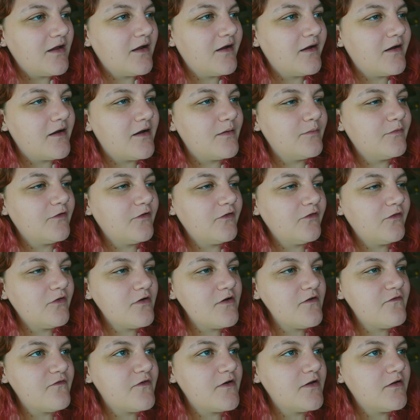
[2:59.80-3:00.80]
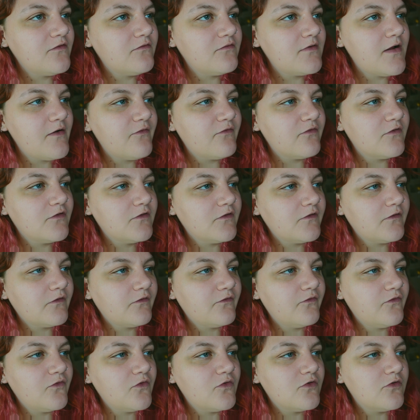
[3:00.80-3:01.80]
Uh, I'm just trying to find a reference
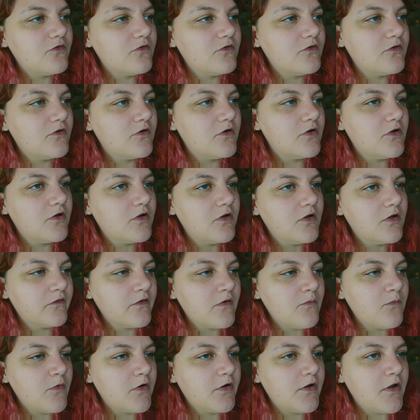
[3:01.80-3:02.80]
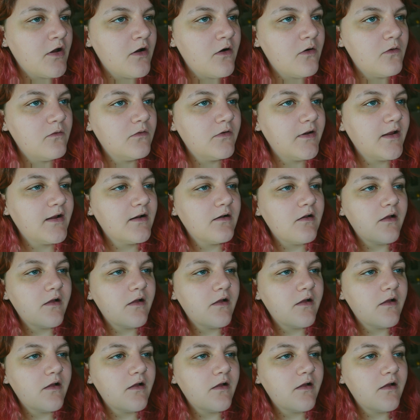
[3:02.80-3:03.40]
for someone holding